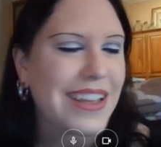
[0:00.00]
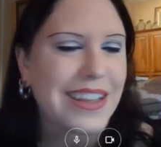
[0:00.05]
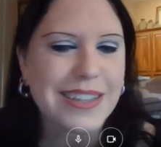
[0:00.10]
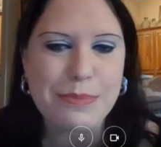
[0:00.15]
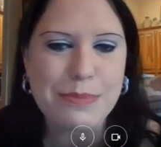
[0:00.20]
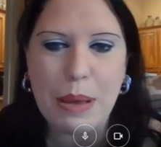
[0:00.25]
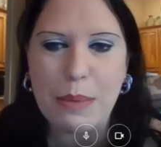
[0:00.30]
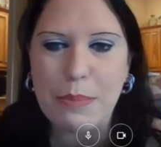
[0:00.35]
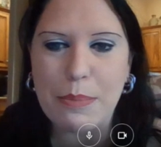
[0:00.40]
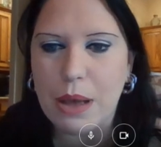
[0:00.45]

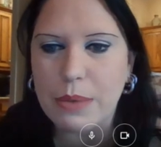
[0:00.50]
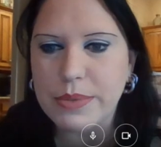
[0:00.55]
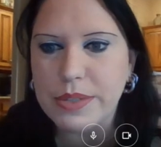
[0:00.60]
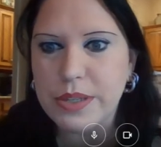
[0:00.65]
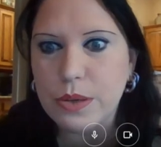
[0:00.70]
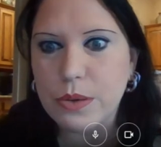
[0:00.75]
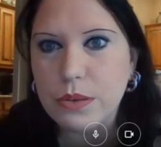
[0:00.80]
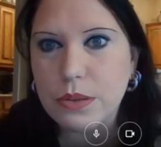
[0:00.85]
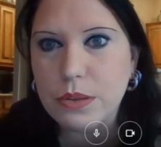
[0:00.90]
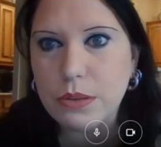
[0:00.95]
it's my mom's
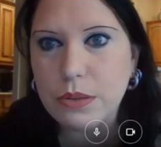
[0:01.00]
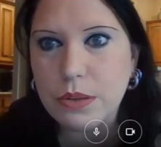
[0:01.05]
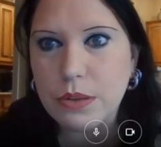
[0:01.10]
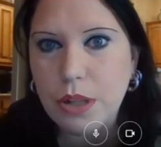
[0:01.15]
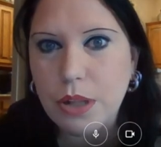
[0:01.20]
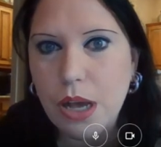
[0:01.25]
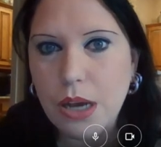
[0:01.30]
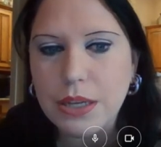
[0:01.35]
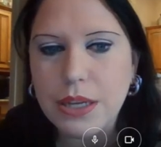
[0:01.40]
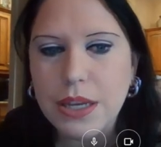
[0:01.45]
cuckoo
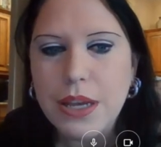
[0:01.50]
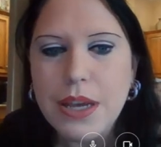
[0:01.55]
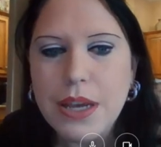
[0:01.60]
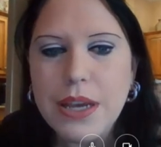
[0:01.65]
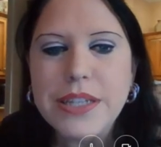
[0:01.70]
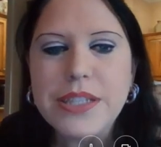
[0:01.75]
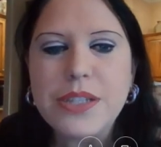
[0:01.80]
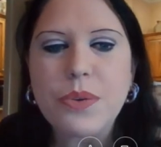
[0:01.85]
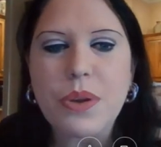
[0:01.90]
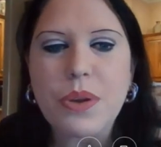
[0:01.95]
clock.
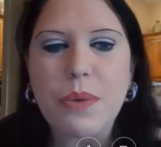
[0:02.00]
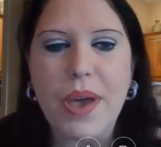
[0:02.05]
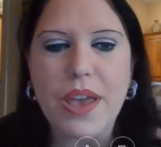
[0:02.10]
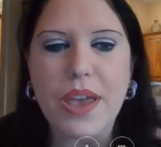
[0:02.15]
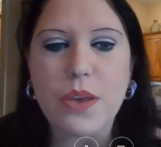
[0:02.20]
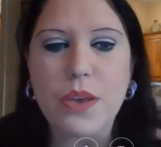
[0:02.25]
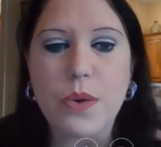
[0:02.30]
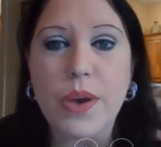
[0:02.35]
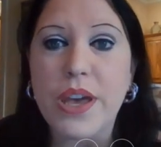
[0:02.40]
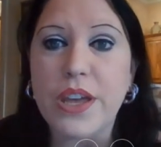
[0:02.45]
So
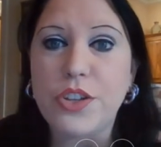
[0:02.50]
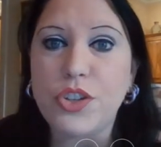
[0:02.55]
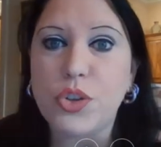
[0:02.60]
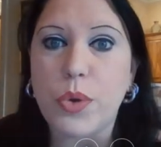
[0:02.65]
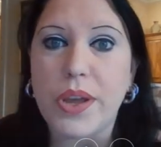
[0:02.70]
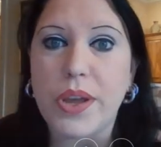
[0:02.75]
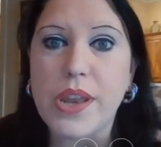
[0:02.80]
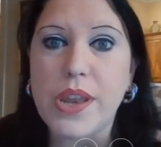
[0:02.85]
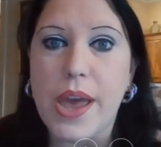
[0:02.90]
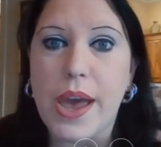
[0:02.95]
anyway, you hit join